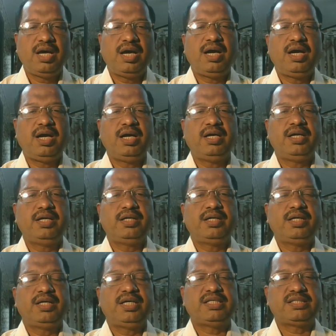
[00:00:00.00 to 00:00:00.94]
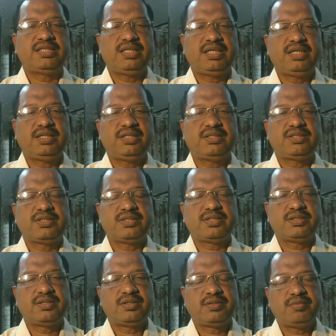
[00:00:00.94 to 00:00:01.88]
and essay
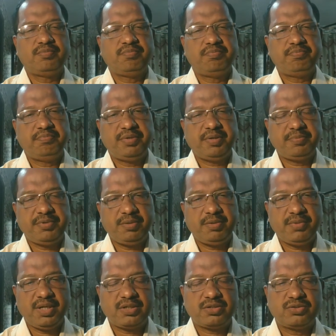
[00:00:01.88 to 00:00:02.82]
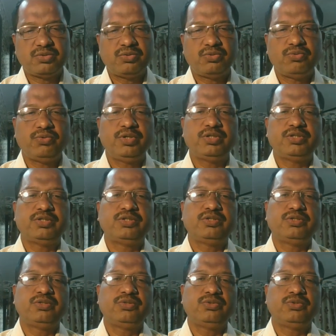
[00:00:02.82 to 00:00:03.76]
is 50 marks with
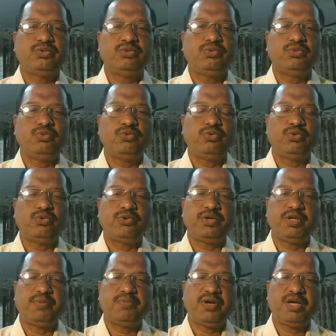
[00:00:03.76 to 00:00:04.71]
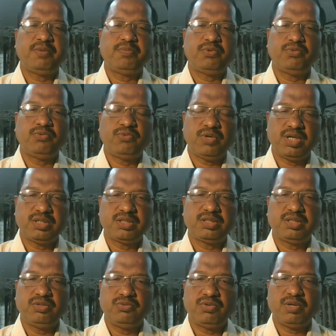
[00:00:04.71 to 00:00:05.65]
225
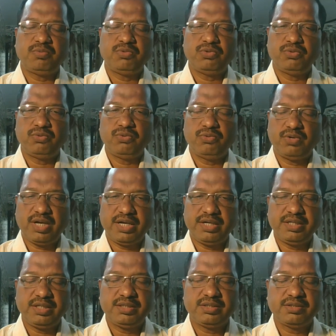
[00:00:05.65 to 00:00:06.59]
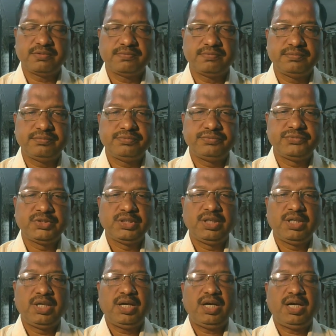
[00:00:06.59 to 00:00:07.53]
words you have to write it,
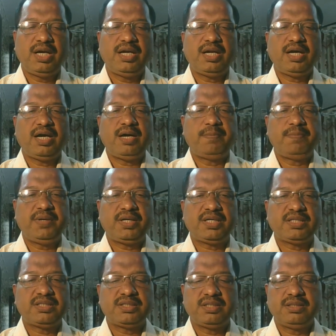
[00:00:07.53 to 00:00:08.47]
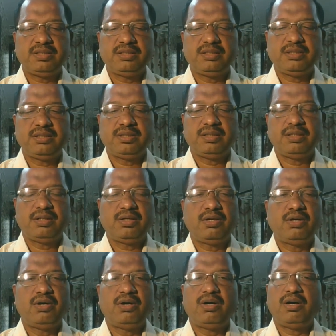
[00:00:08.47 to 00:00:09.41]
and application
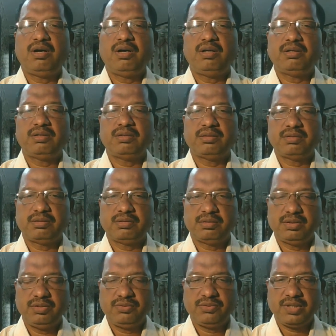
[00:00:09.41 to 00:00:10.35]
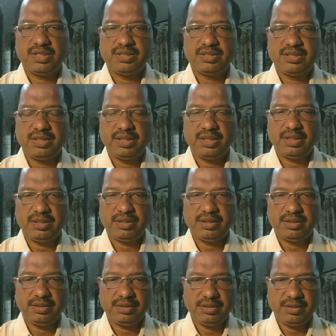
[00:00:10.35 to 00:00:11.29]
or you can say
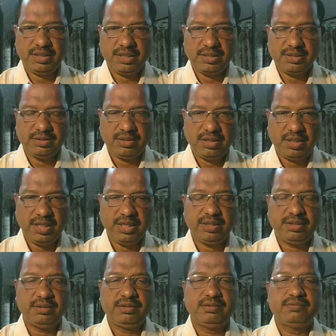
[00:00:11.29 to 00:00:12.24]
that is the letter,